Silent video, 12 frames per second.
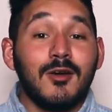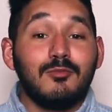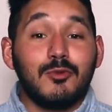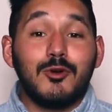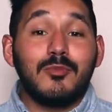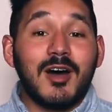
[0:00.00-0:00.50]

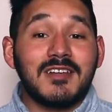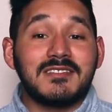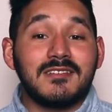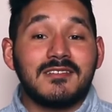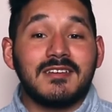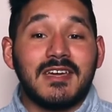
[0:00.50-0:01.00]
Blue
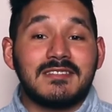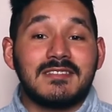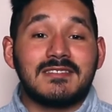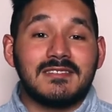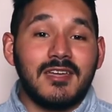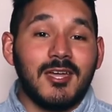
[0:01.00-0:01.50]
Bossa gets
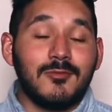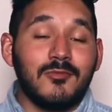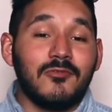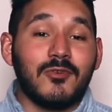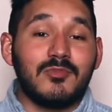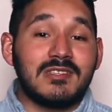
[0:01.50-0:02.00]
its name
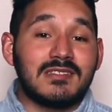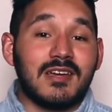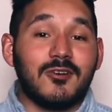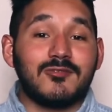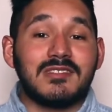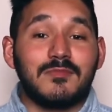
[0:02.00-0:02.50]
from the
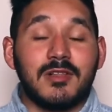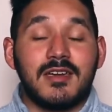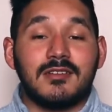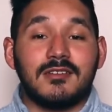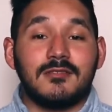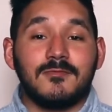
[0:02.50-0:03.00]
style it's
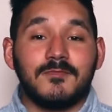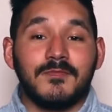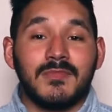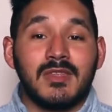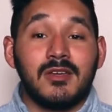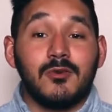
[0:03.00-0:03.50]
played in.
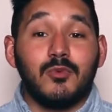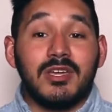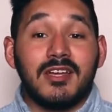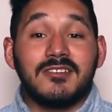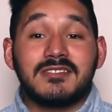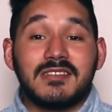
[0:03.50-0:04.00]
We
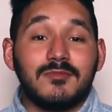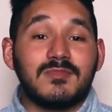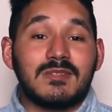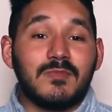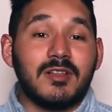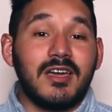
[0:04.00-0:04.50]
hear
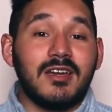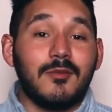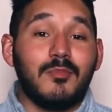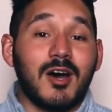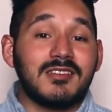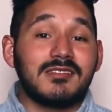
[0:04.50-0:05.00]
Sims playing a
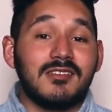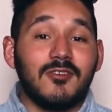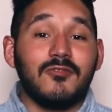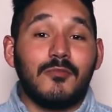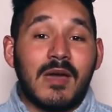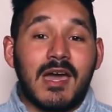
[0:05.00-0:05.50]
bossa
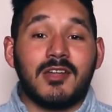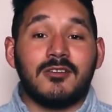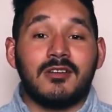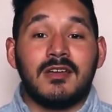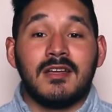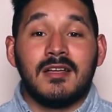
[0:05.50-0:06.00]
nova
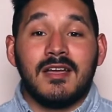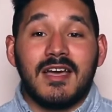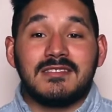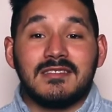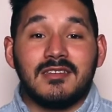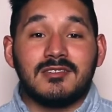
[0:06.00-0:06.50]
pattern
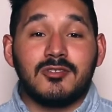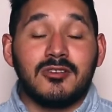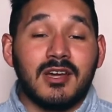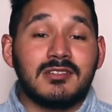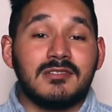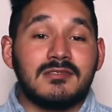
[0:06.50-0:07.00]
as the
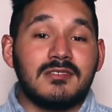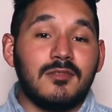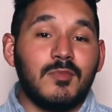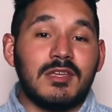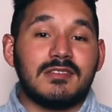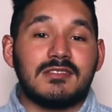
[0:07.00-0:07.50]
introduction to the
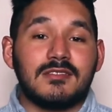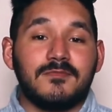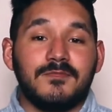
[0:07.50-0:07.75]
piece.